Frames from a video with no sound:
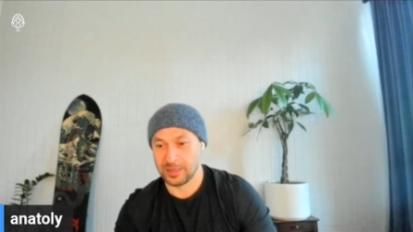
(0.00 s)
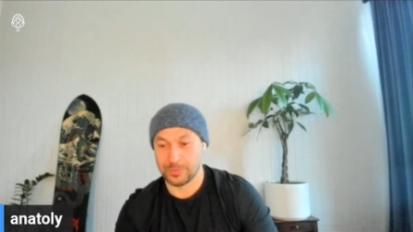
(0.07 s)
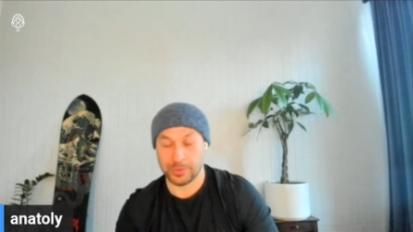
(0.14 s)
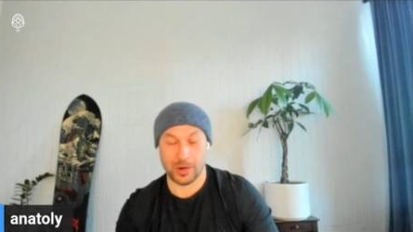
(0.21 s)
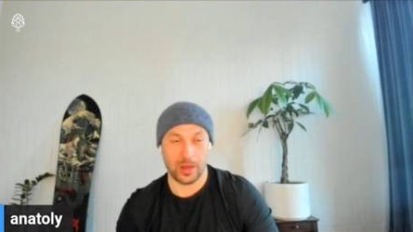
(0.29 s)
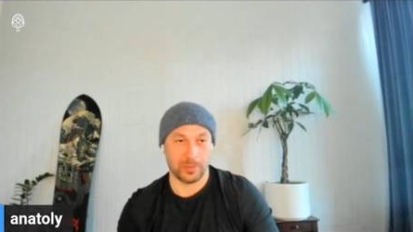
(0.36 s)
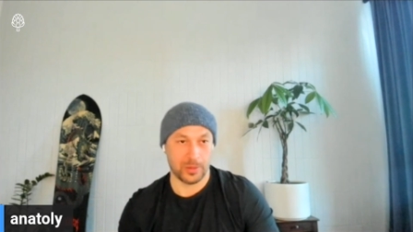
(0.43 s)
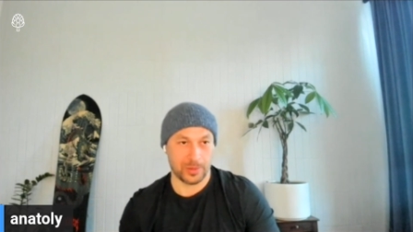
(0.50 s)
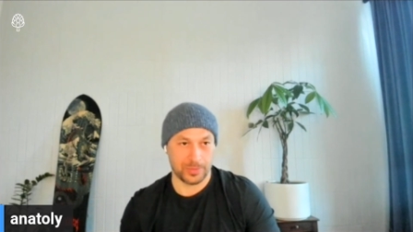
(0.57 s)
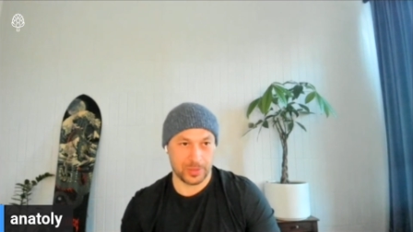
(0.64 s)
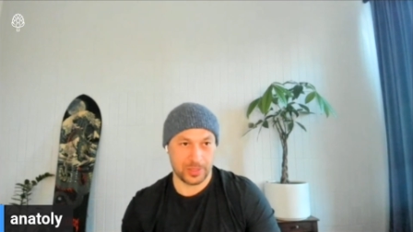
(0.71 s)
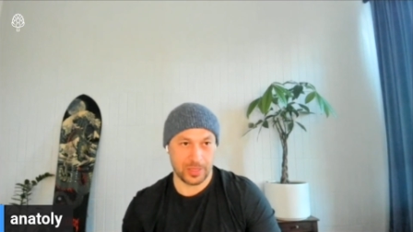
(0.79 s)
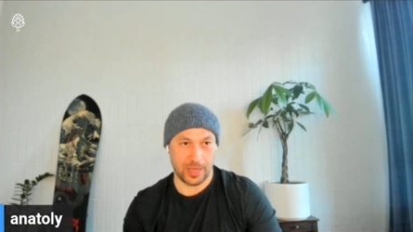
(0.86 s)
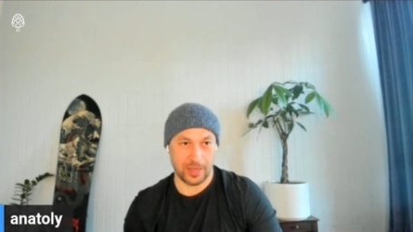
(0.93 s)

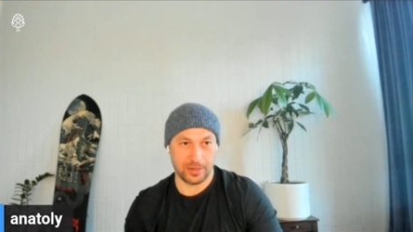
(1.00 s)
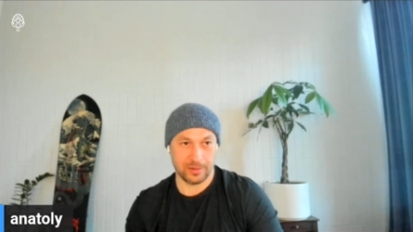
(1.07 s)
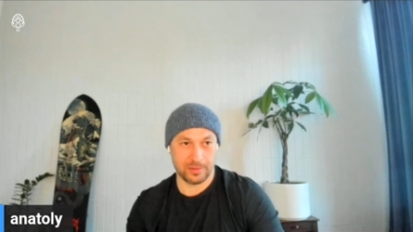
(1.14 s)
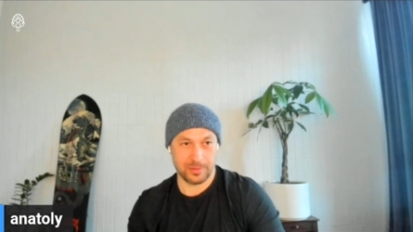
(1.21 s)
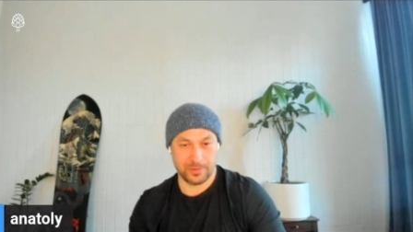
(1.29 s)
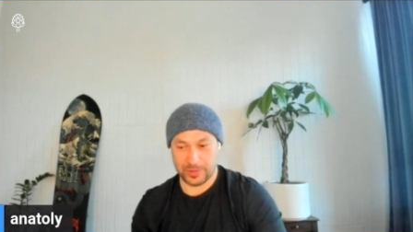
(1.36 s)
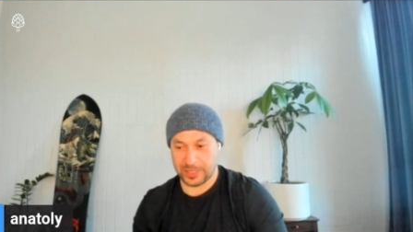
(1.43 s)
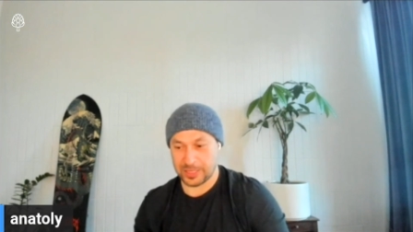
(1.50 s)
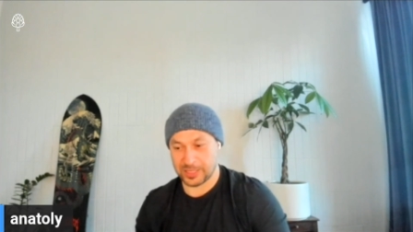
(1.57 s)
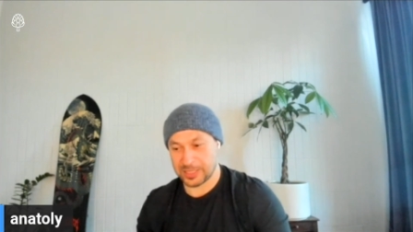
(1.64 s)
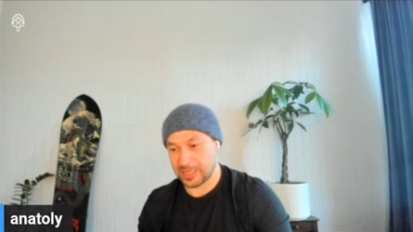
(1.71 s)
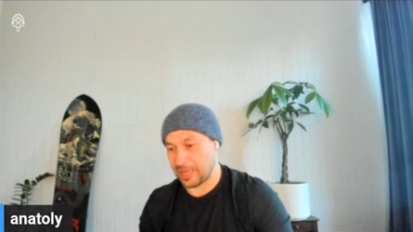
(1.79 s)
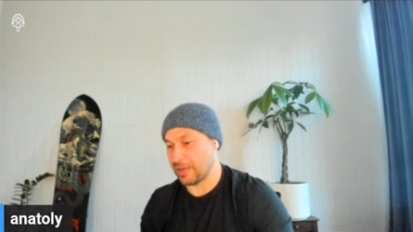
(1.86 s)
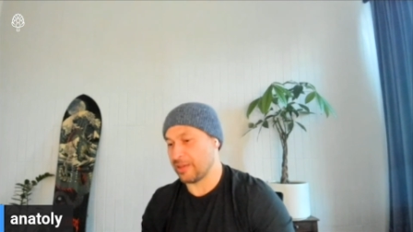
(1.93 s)
problems that with
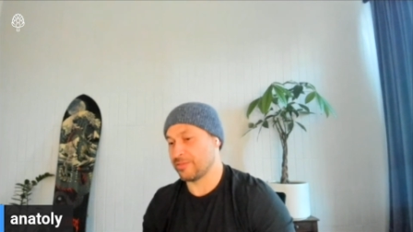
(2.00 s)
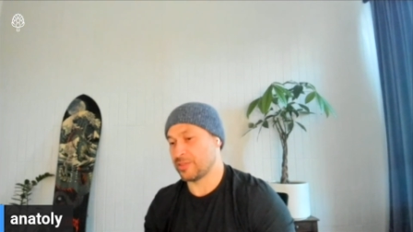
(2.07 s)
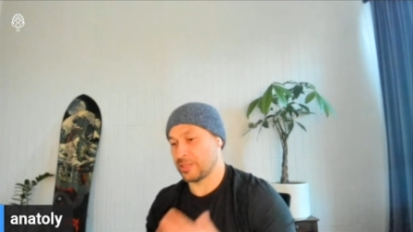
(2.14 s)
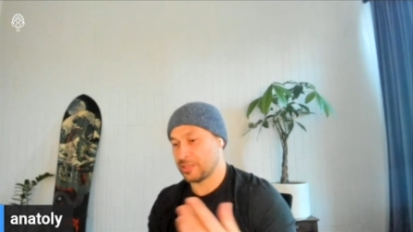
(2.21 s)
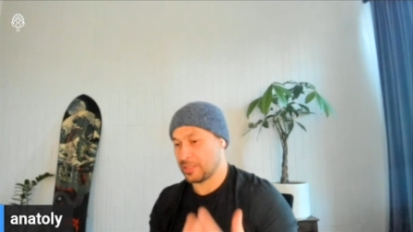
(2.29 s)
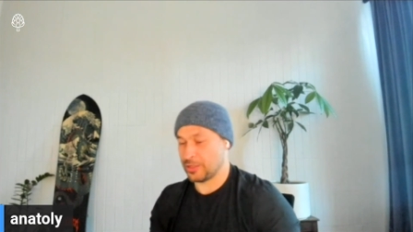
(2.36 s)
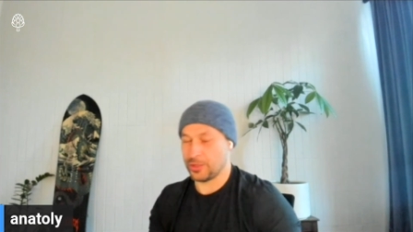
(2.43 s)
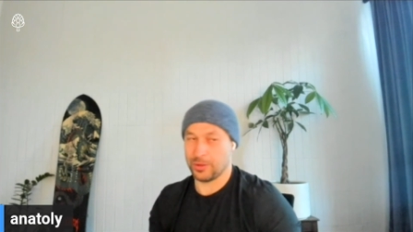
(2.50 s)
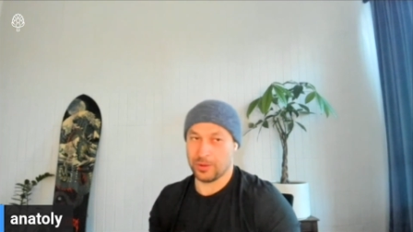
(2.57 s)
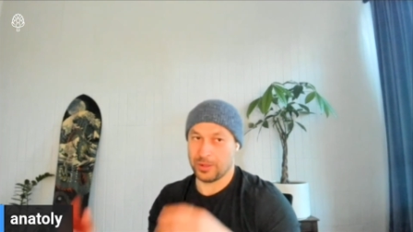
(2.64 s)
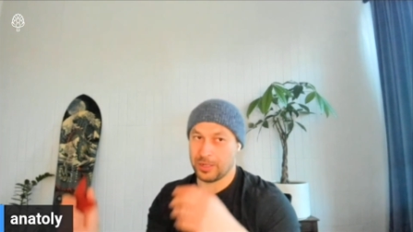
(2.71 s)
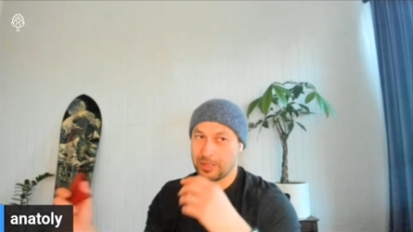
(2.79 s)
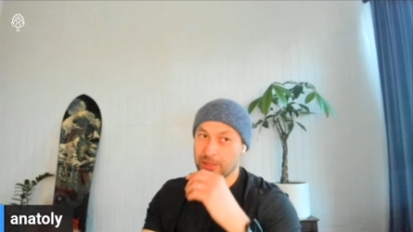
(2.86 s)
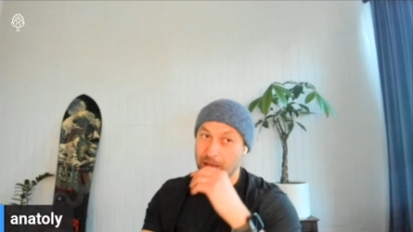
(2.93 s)
incentives and
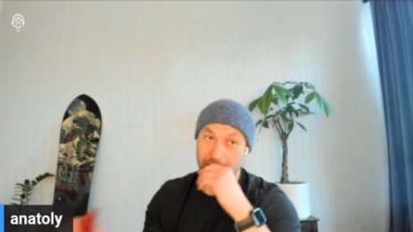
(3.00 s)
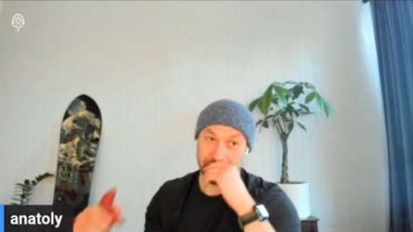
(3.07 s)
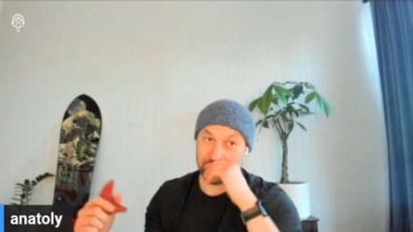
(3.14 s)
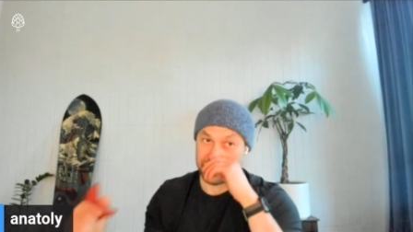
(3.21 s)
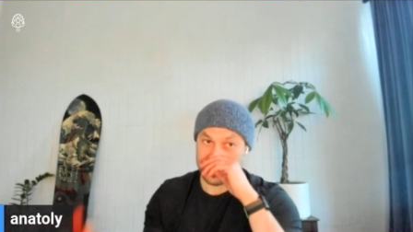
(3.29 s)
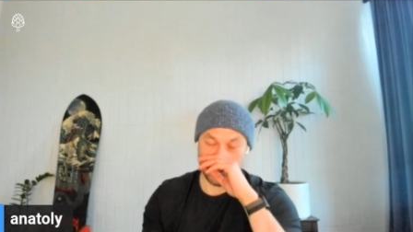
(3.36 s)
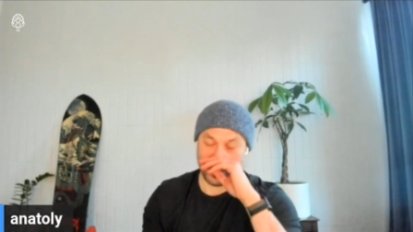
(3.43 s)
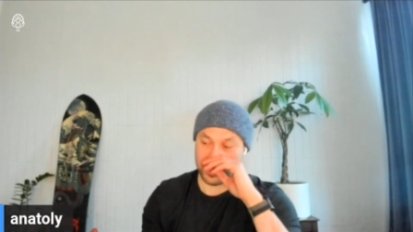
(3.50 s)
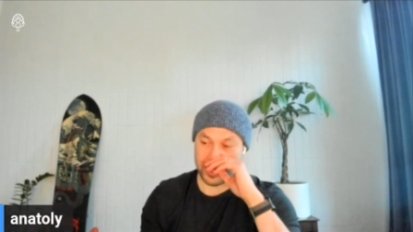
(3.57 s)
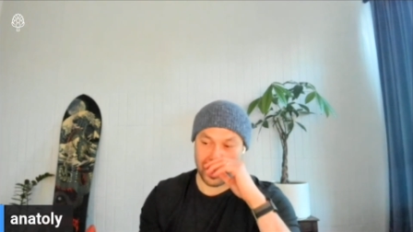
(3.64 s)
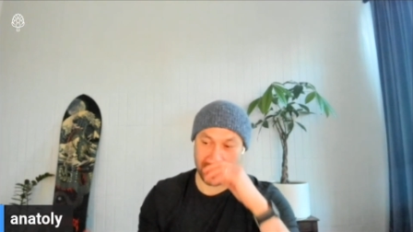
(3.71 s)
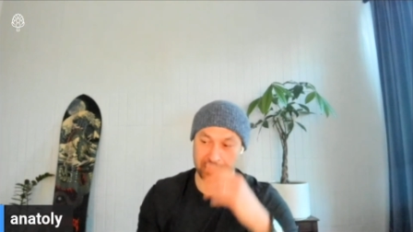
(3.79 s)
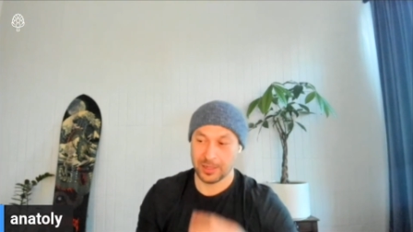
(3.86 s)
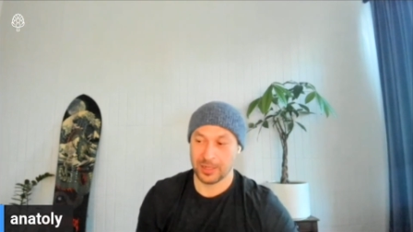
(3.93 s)
security and liveness and all that.